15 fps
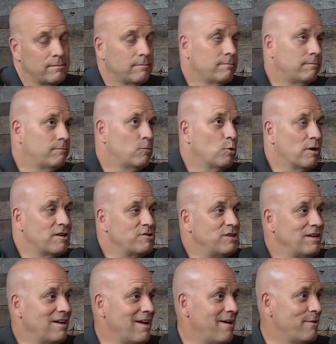
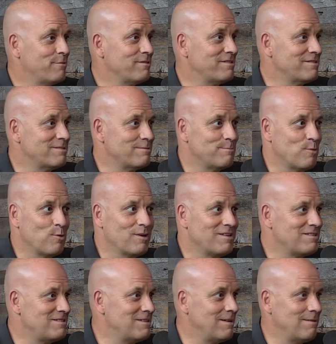mortgaging houses,
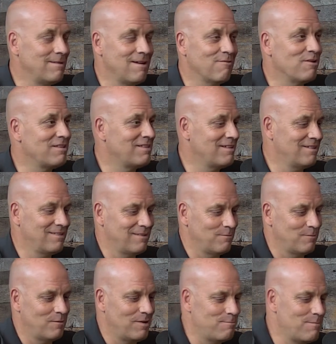mortgaging everything that we'd made